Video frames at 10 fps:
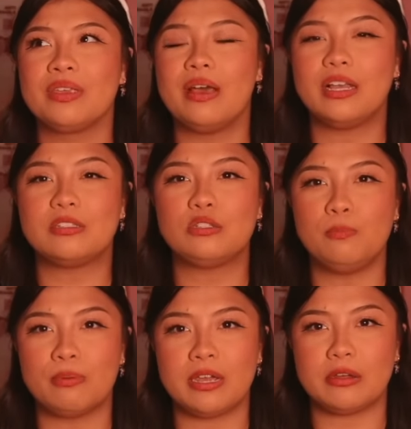
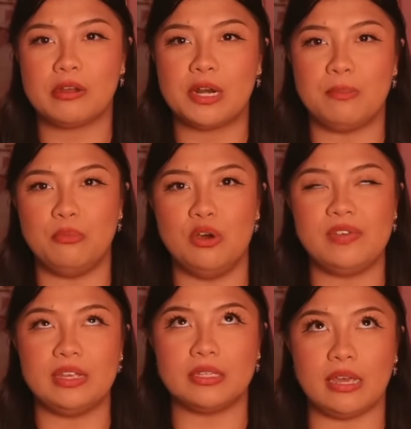superhero in a
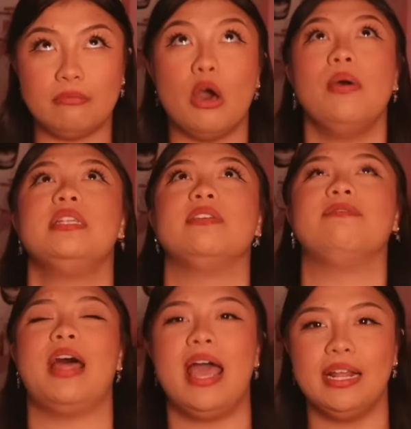movie is like going to
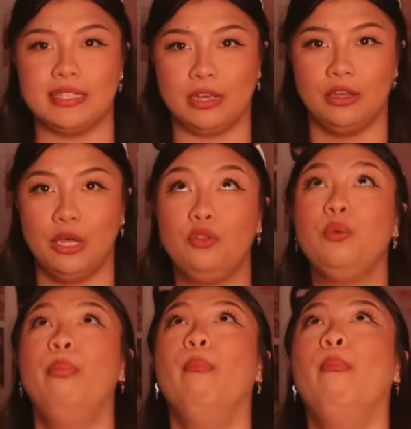fly. It's like,
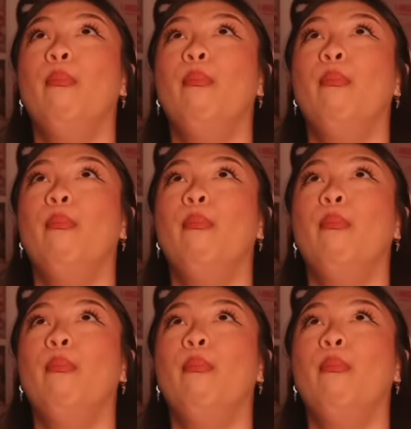zoom.